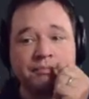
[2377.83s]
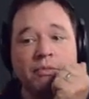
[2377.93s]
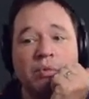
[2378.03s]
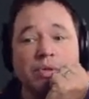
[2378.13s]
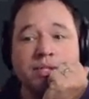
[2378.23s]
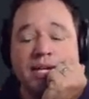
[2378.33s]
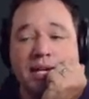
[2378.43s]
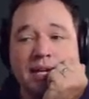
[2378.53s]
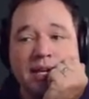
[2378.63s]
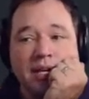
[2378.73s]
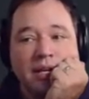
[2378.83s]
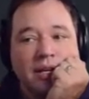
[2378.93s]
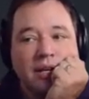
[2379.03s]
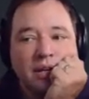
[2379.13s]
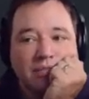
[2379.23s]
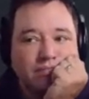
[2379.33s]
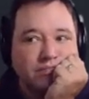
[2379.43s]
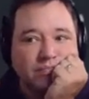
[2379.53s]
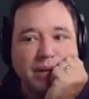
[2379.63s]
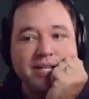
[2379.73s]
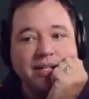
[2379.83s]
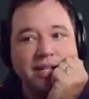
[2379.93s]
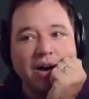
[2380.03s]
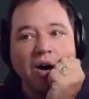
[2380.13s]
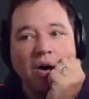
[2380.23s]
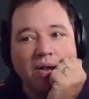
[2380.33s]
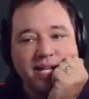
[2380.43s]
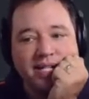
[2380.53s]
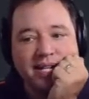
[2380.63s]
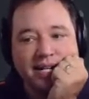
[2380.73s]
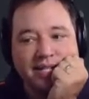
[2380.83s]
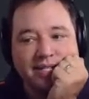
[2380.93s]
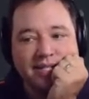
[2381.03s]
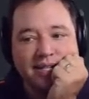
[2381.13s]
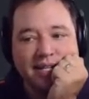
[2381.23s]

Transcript: we'll see basically all it does